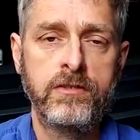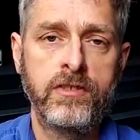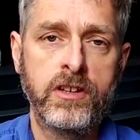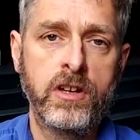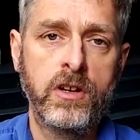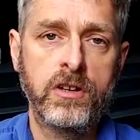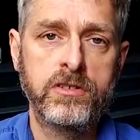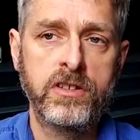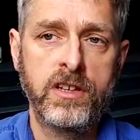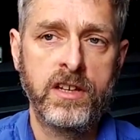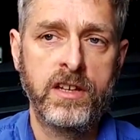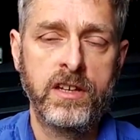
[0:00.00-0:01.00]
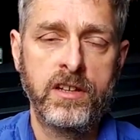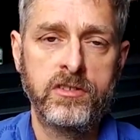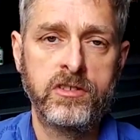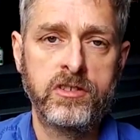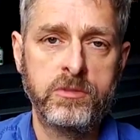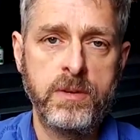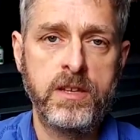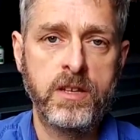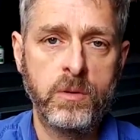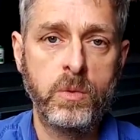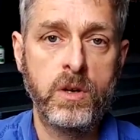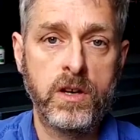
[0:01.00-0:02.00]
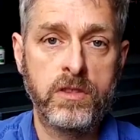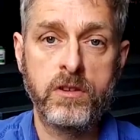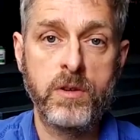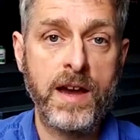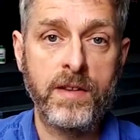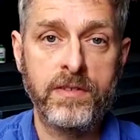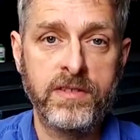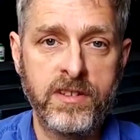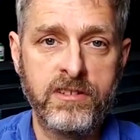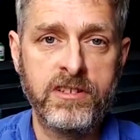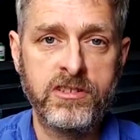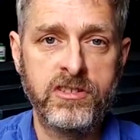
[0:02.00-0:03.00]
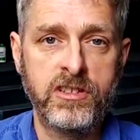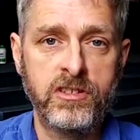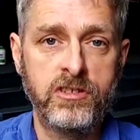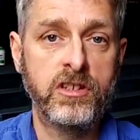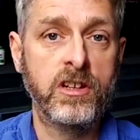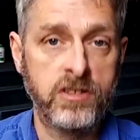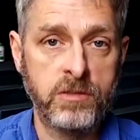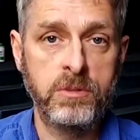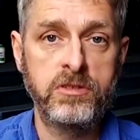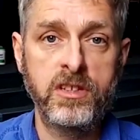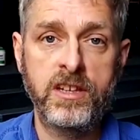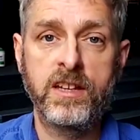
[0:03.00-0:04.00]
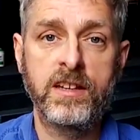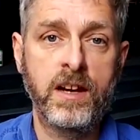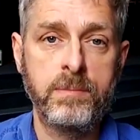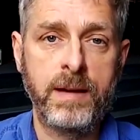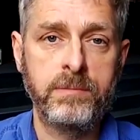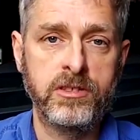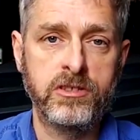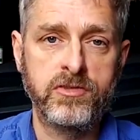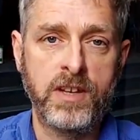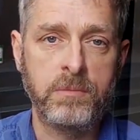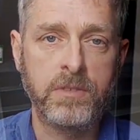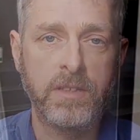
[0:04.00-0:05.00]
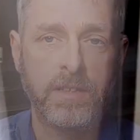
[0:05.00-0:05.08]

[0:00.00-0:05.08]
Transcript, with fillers: for God to speak and work throughout the Christian church and particularly our Baptist family?